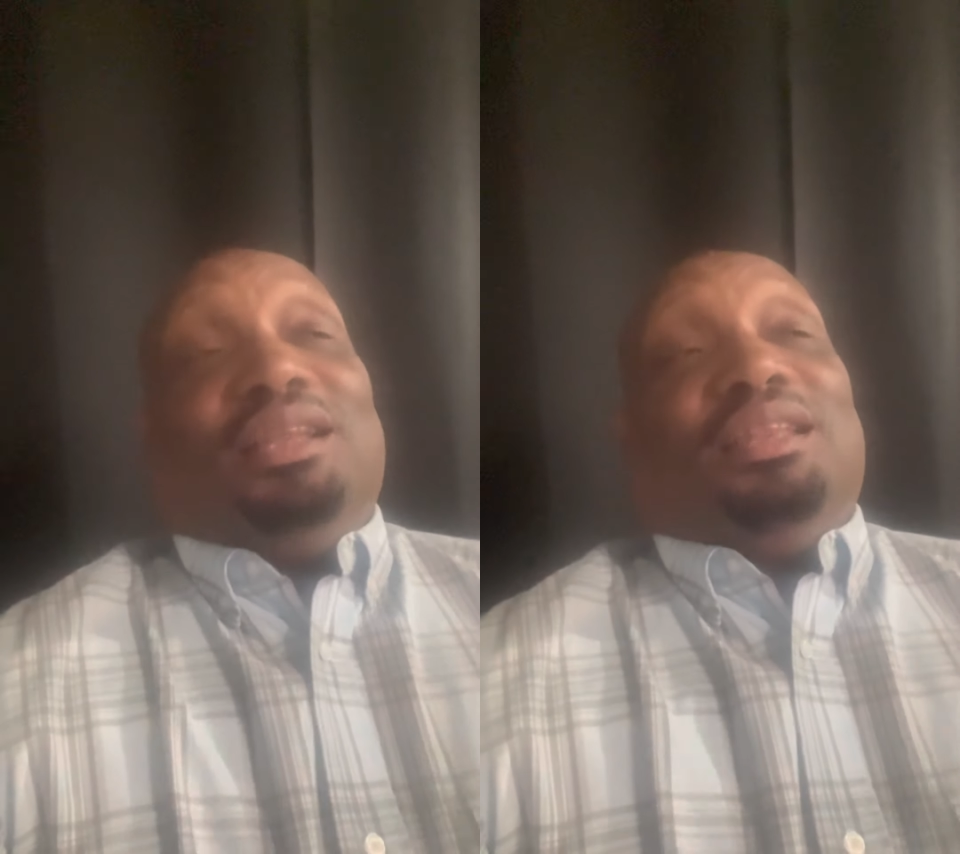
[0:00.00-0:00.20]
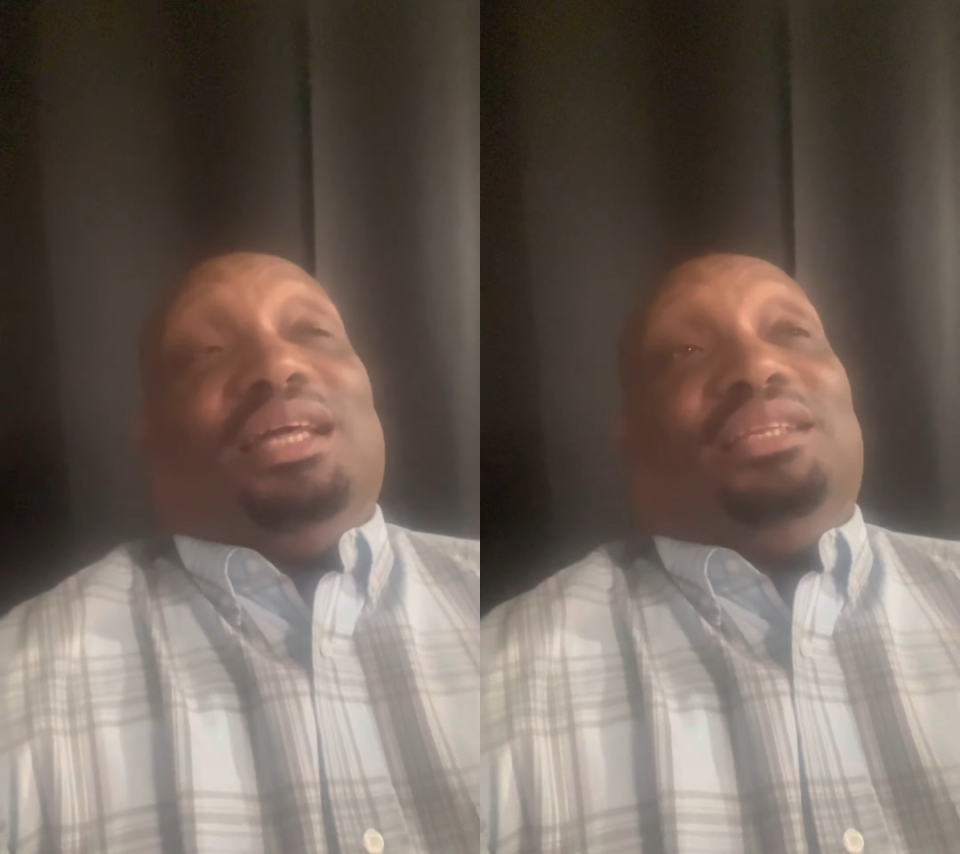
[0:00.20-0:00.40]

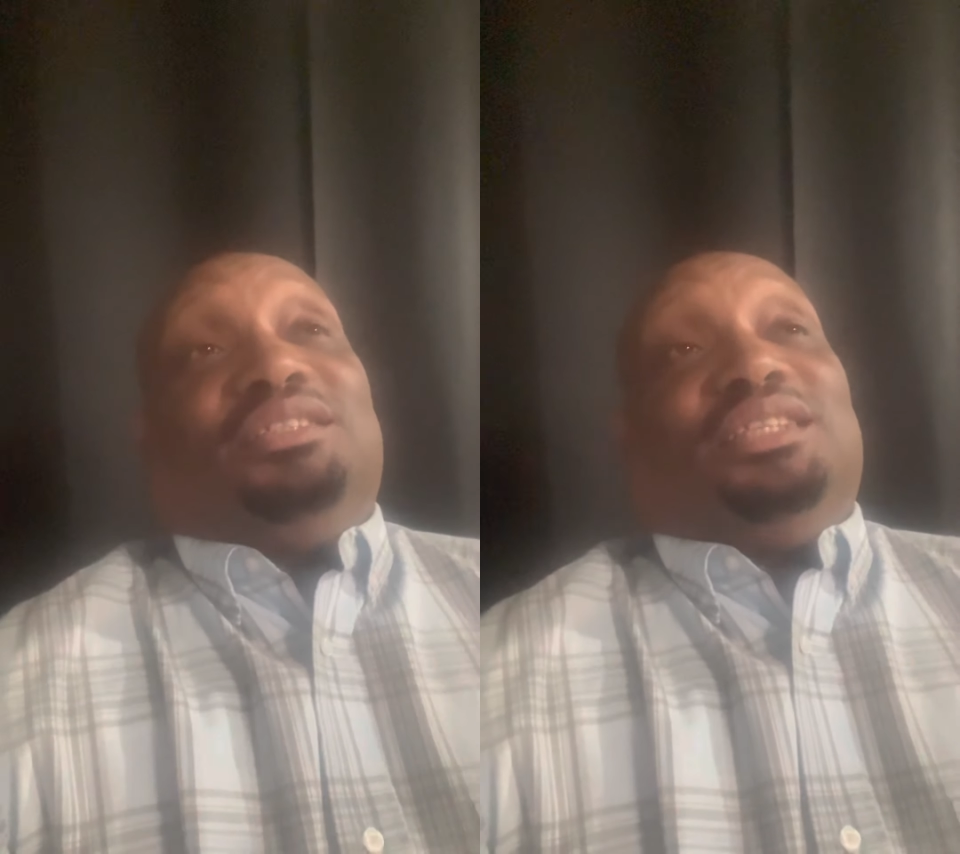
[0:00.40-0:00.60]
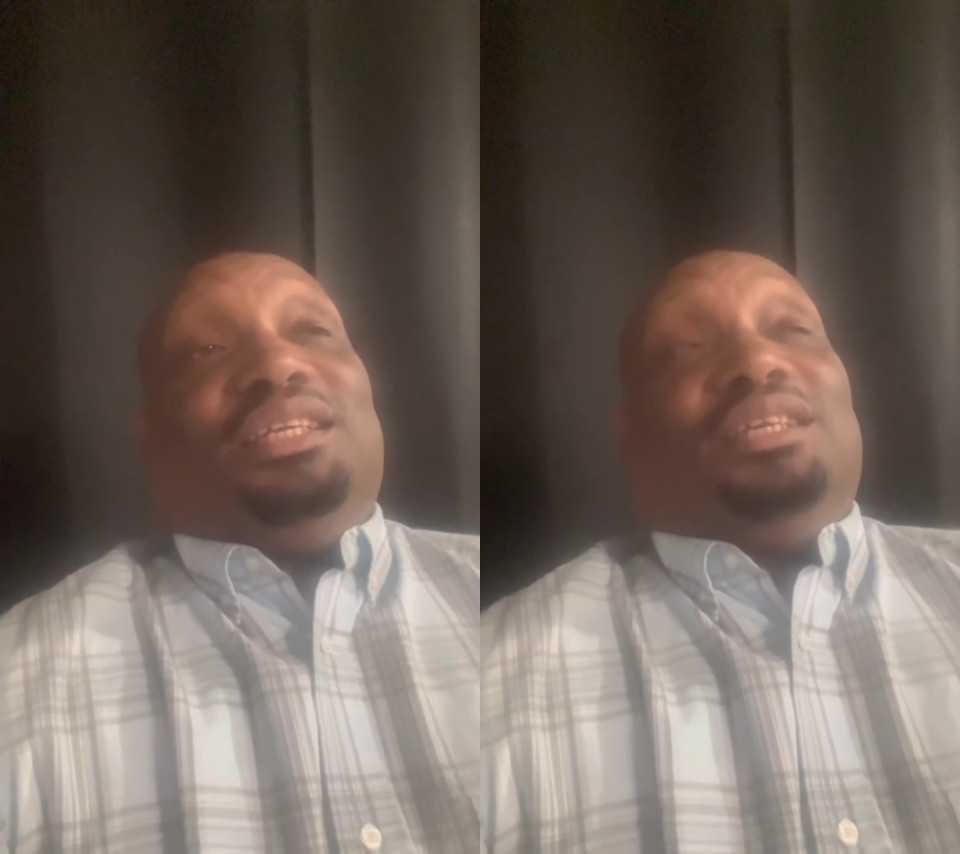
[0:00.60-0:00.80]

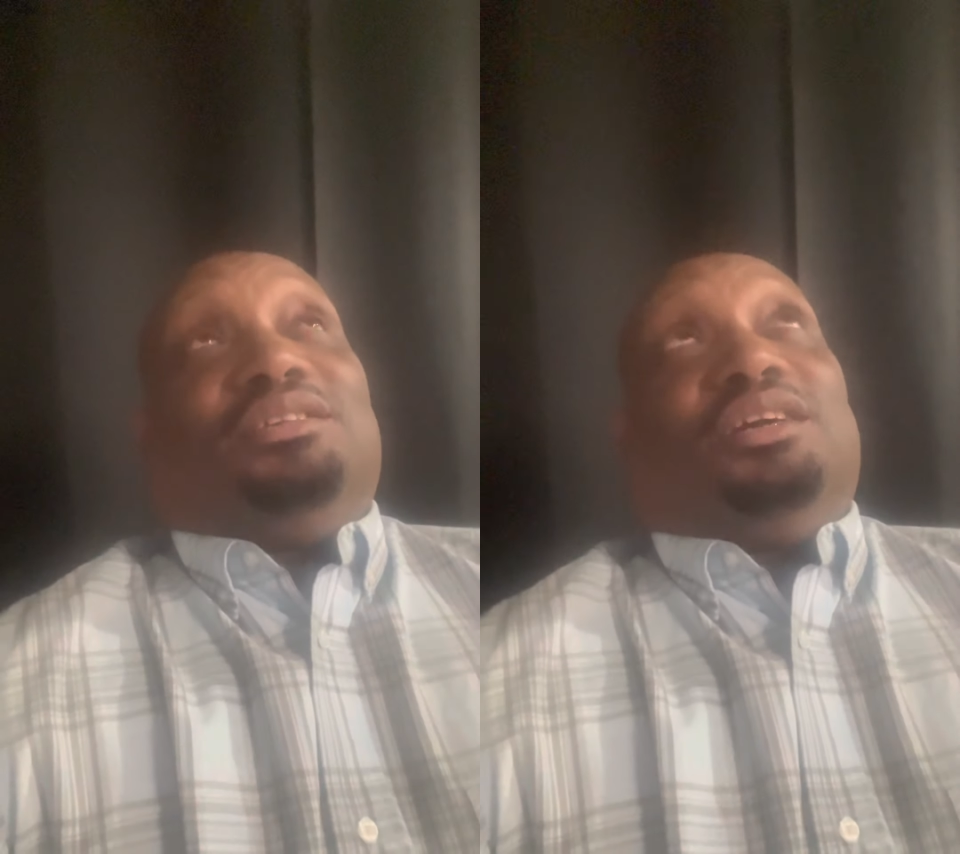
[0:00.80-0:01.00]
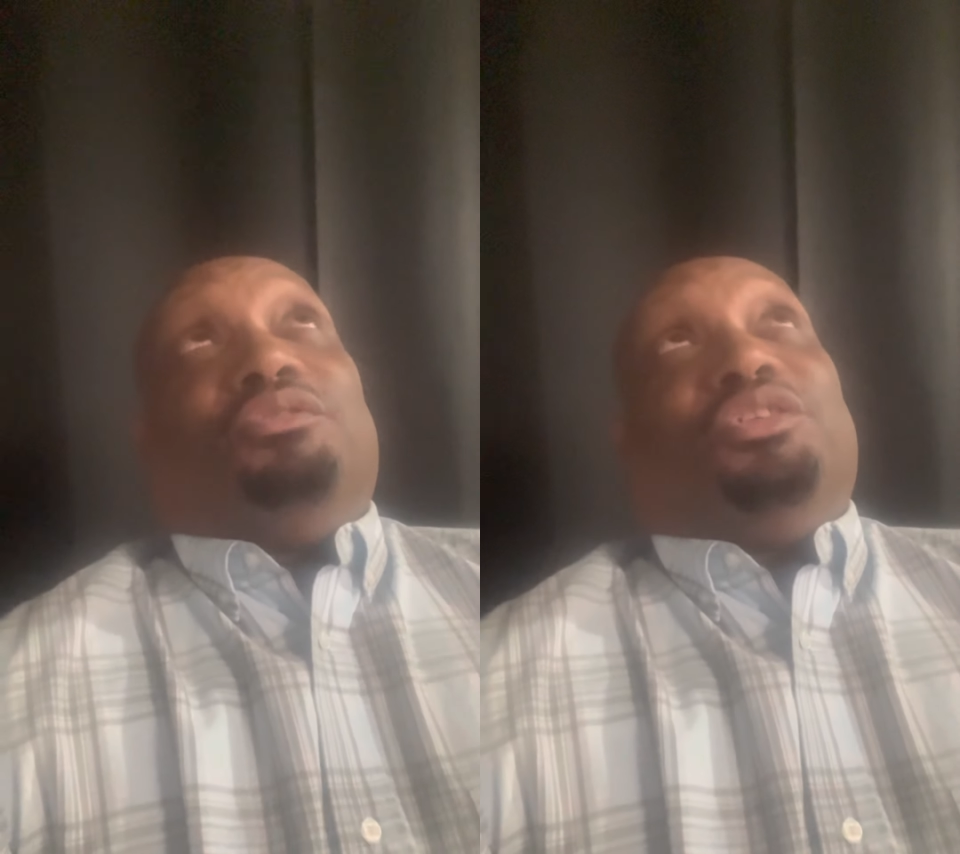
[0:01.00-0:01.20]
allegedly is
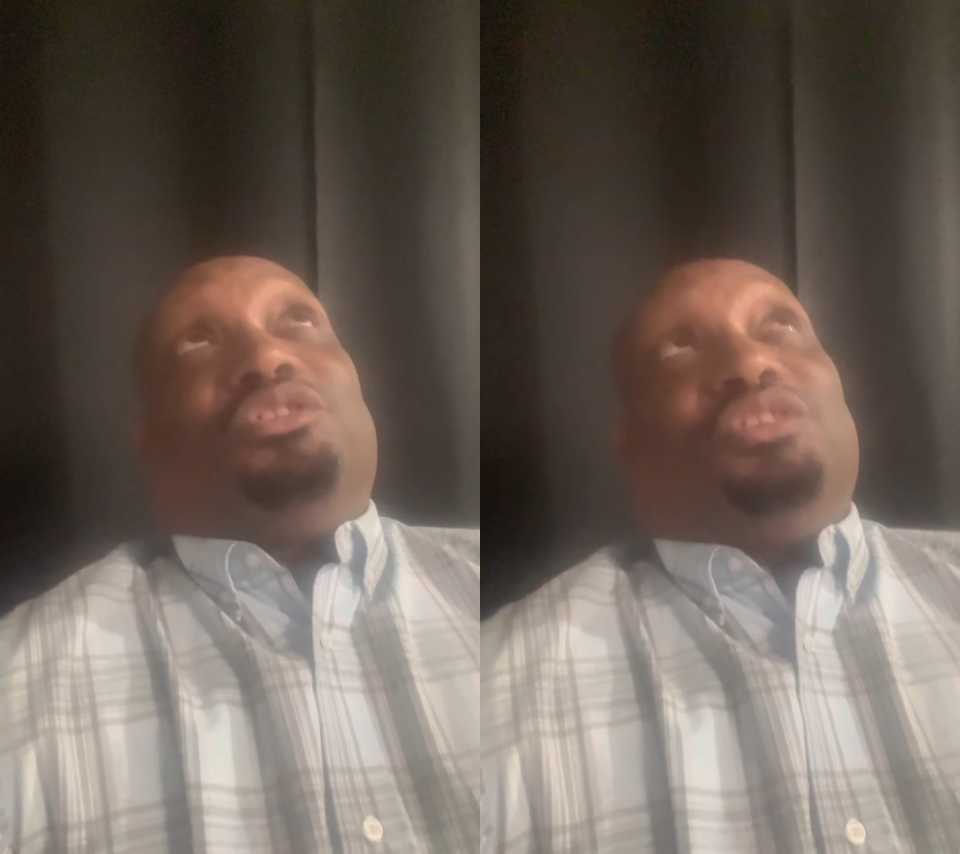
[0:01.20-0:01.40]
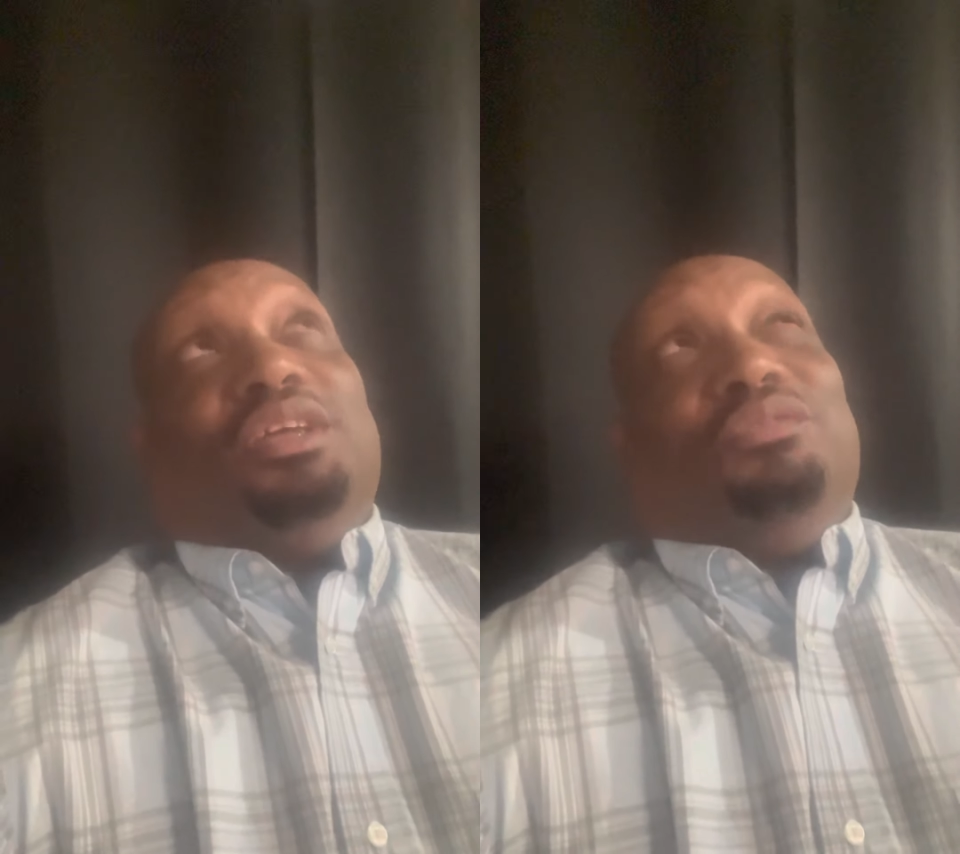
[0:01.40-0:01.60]
going to
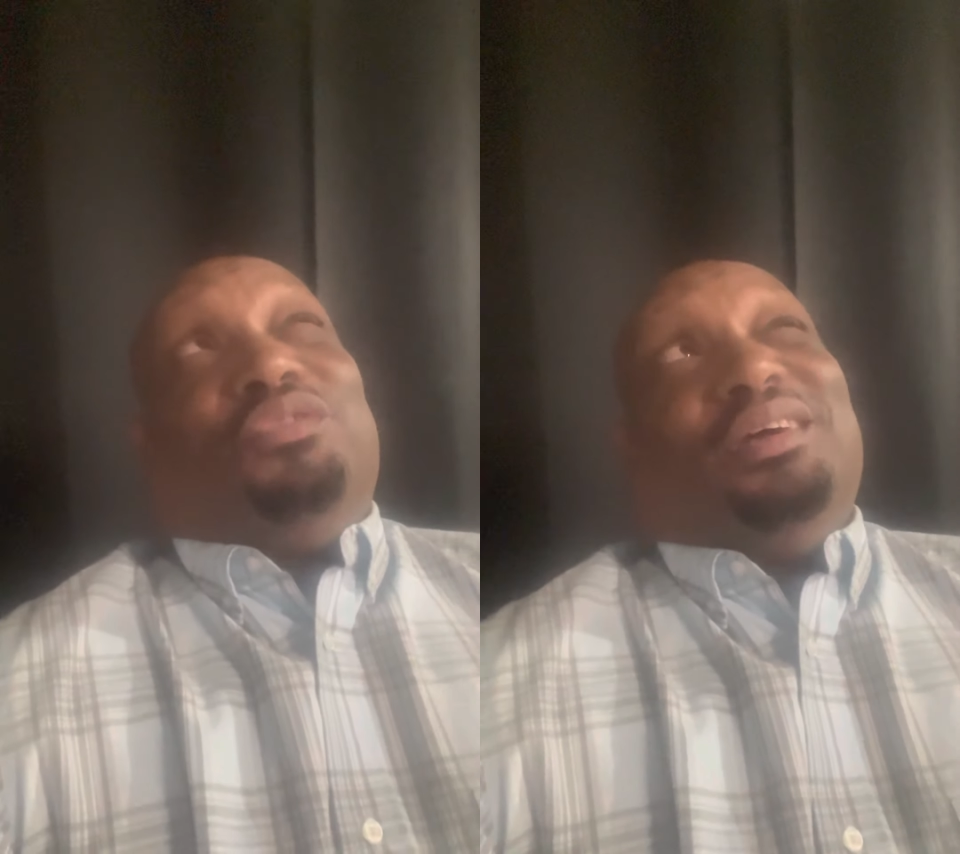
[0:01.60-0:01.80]
receive